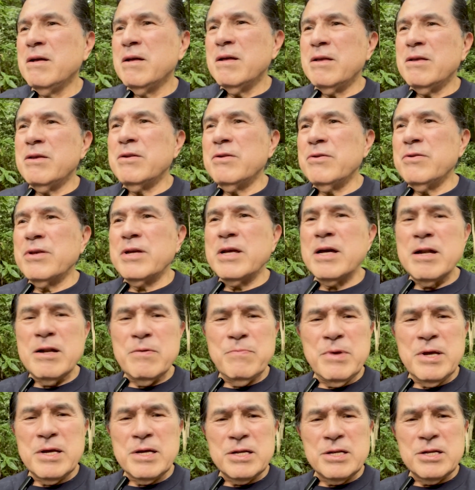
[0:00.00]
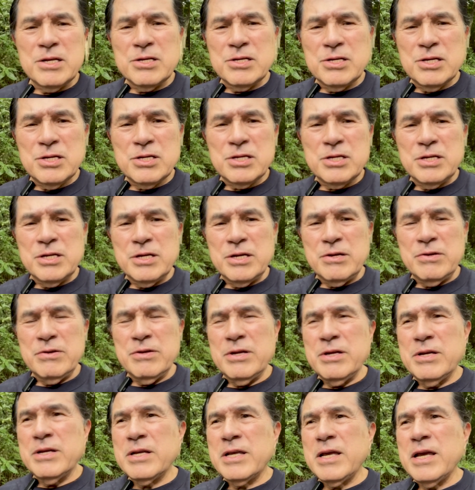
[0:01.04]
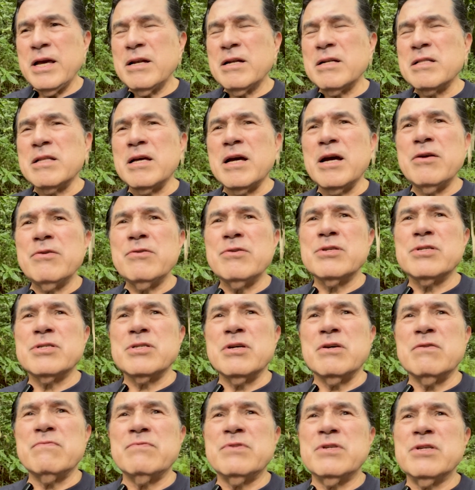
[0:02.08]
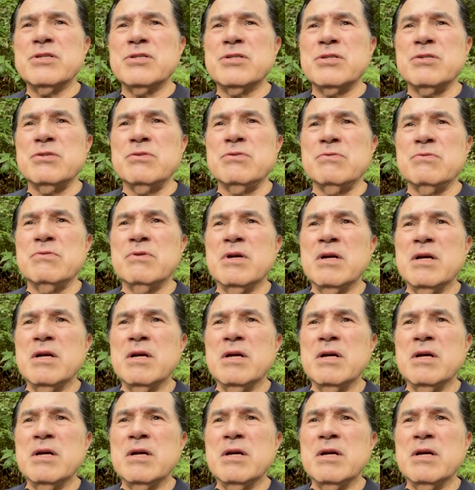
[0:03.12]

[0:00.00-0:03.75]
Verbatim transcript: you know, you got to make a decision here. You can't allow yourself just to